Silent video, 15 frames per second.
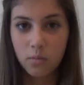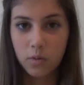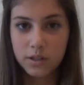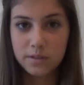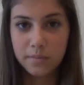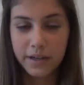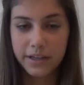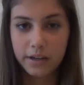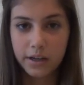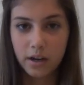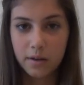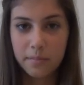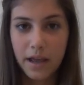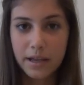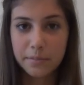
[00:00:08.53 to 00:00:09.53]
what's in my
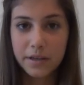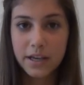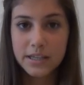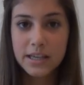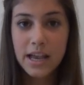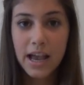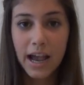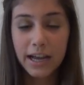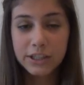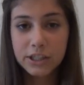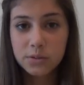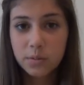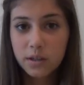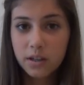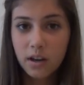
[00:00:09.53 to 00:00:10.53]
carry-on bag, because I
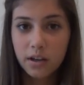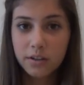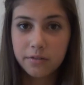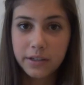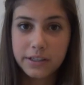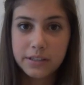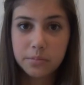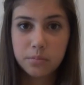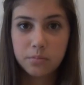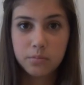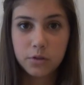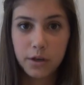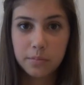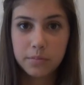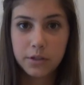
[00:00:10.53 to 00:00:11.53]
just went on a recent
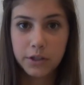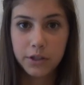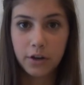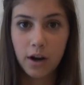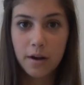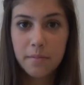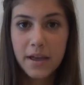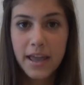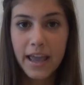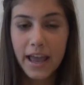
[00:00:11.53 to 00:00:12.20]
trip to Europe,